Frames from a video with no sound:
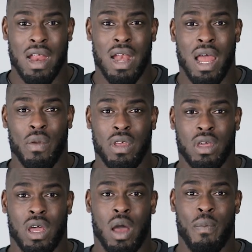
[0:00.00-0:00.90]
and allowing it
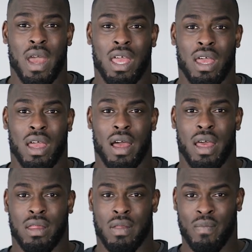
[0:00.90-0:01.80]
to come back in,
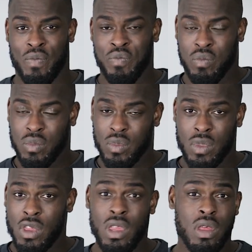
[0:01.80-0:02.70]
guys.
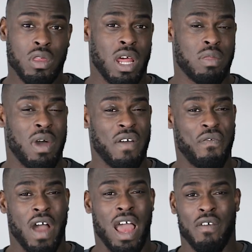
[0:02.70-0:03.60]
So that's my
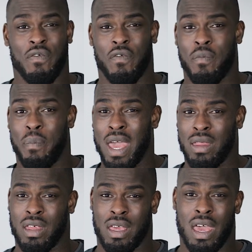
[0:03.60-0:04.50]
five
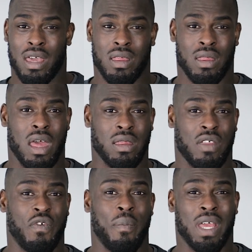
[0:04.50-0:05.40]
basic exercises
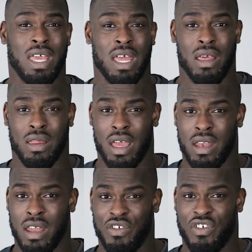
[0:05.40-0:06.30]
for beginners
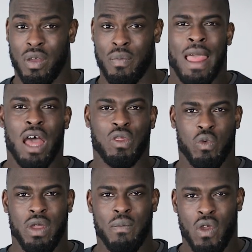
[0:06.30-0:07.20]
in the gym. As
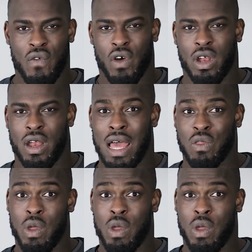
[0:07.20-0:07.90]
we move on and as